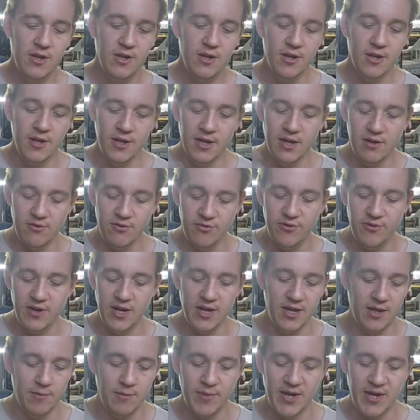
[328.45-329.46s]
and then filling
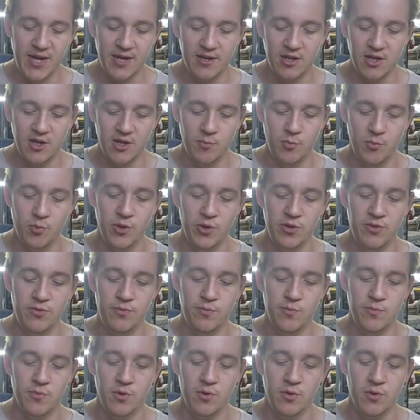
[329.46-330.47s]
it back up with
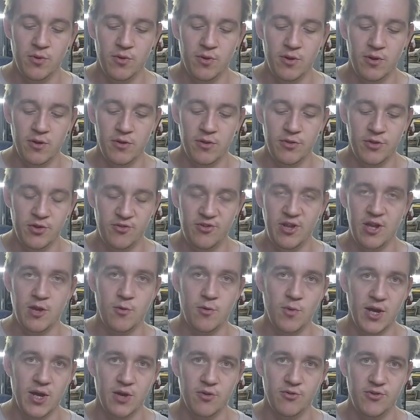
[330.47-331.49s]
the TIG
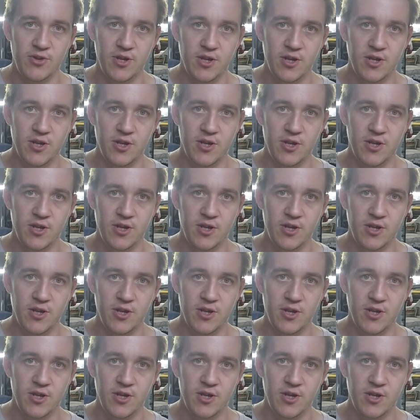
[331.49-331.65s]
welder.